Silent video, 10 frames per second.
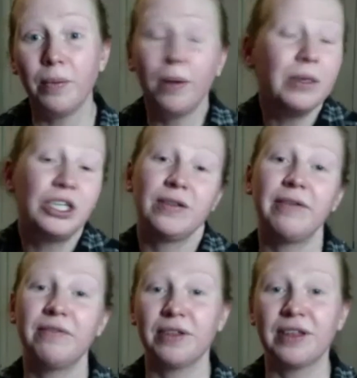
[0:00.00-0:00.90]
would you love
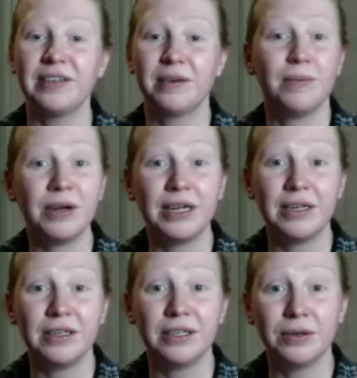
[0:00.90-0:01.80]
for this community
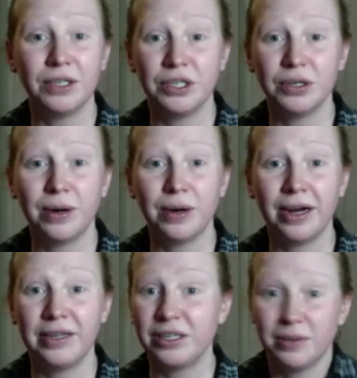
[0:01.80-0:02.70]
to do
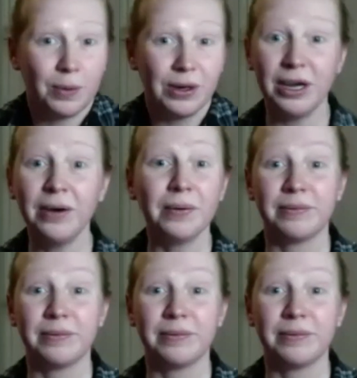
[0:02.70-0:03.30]
to support you?